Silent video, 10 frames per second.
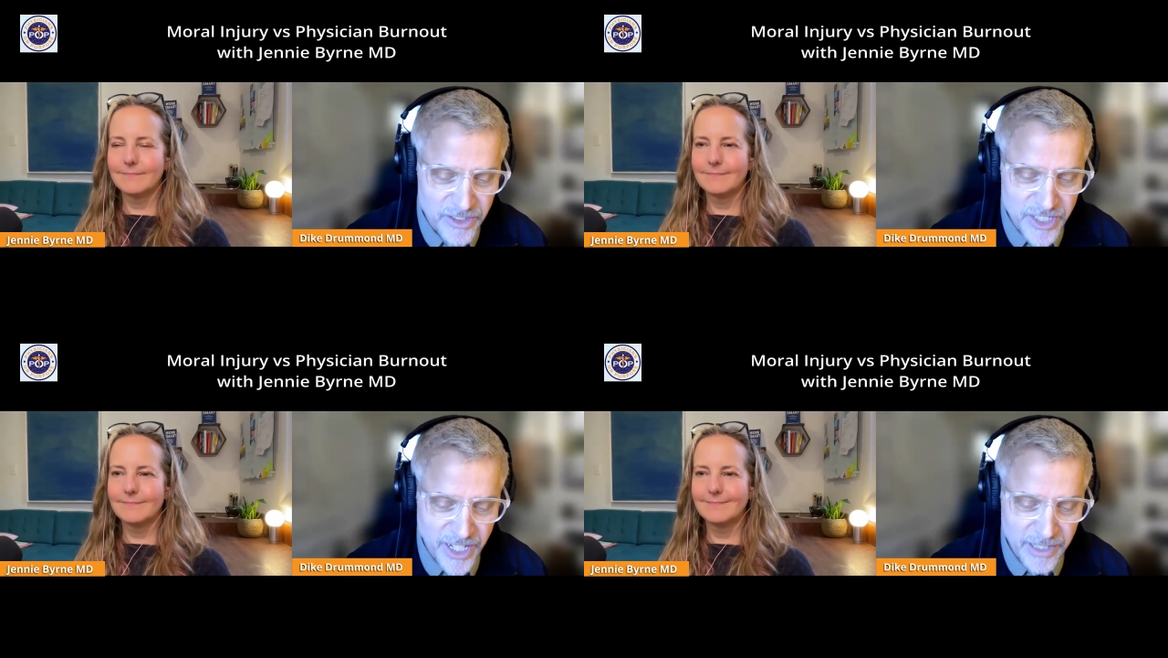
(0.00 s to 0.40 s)

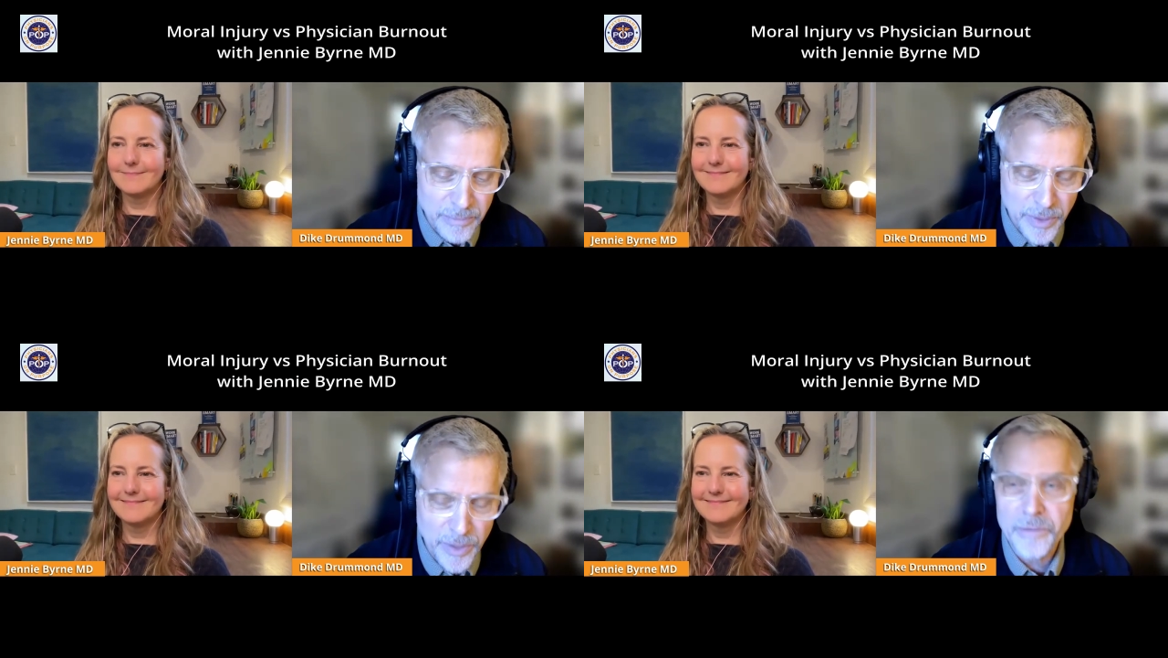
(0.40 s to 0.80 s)
Speaker 1: Jennie
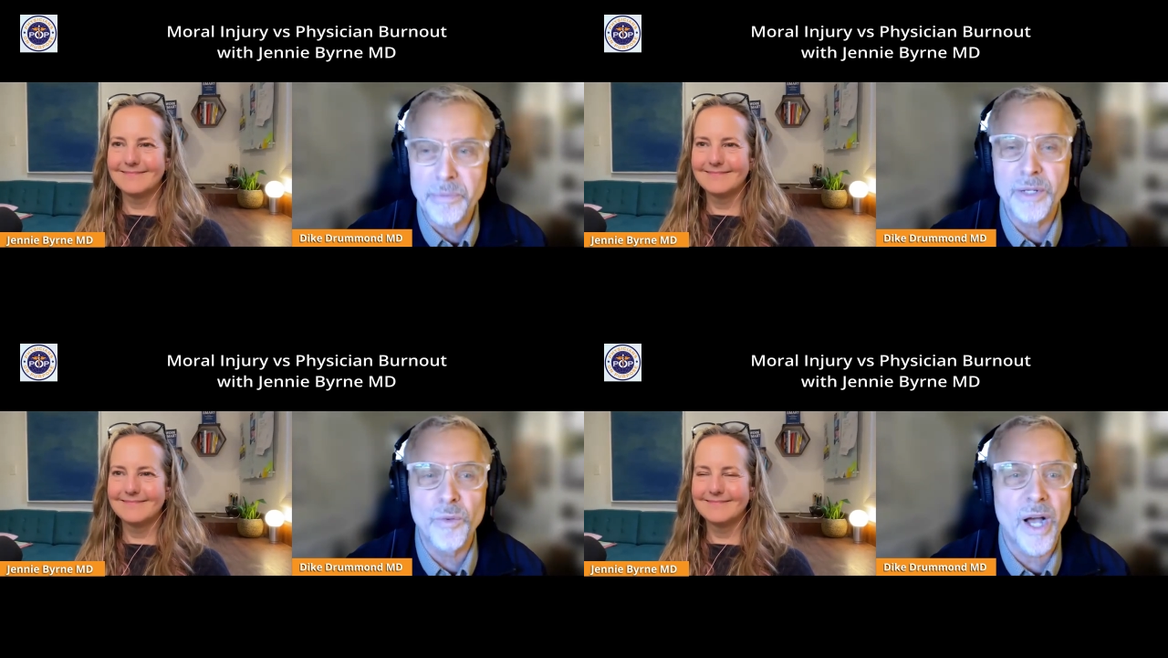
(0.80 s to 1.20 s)
Byrne,
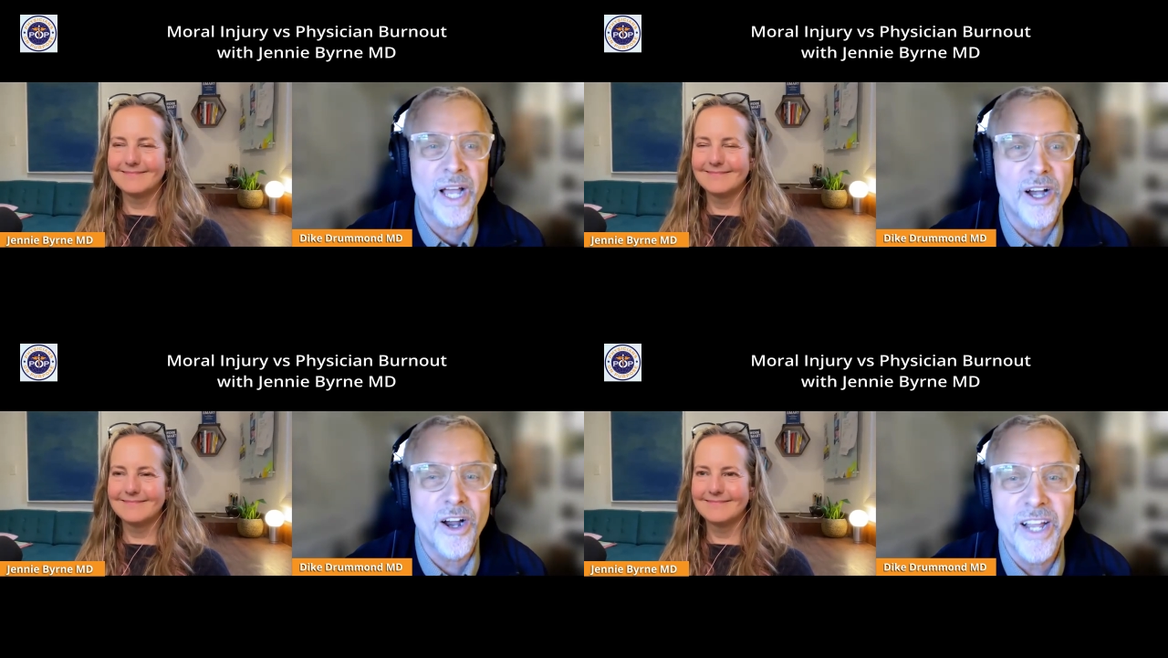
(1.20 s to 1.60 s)
B
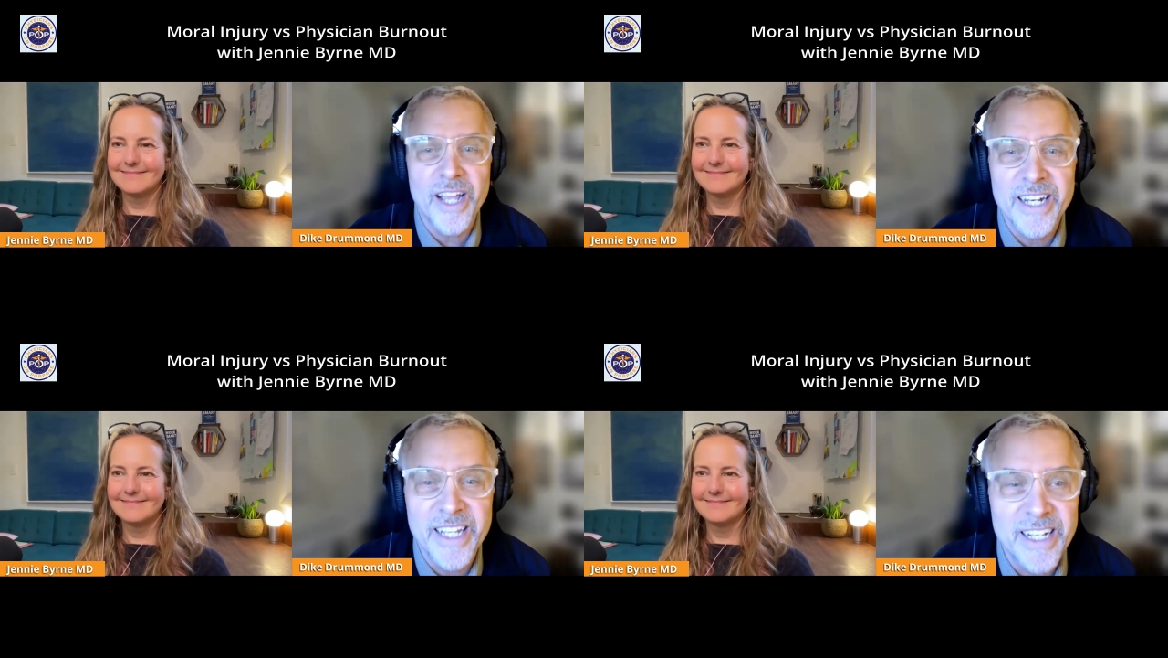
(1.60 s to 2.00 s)
Y R
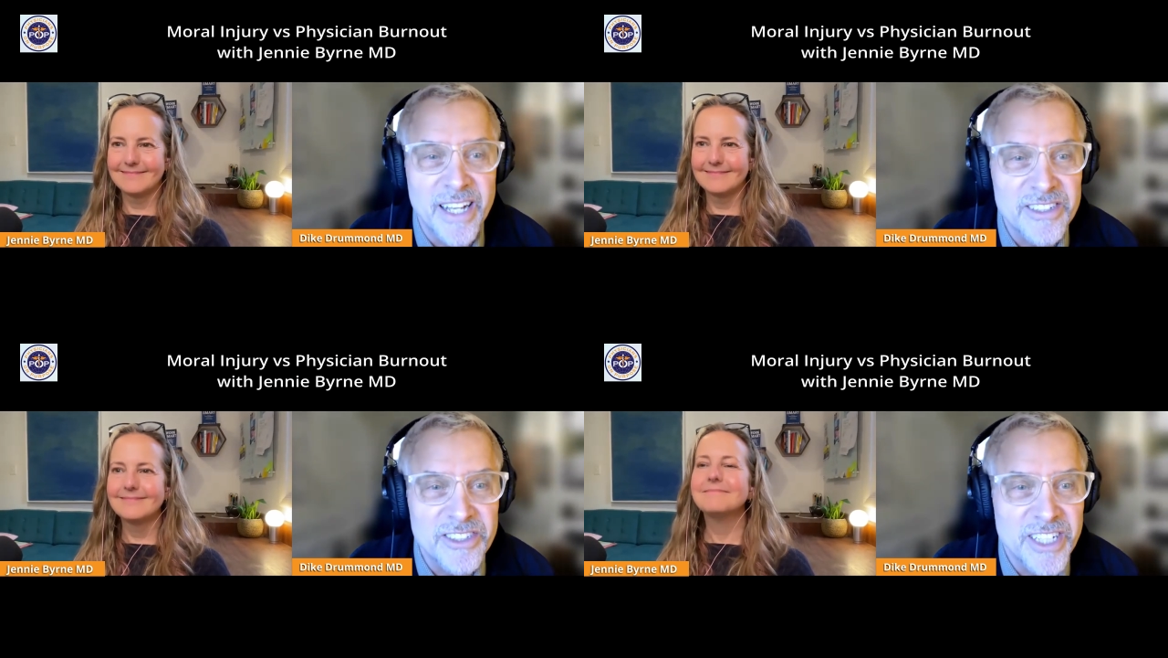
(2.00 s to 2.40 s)
N E, Dr.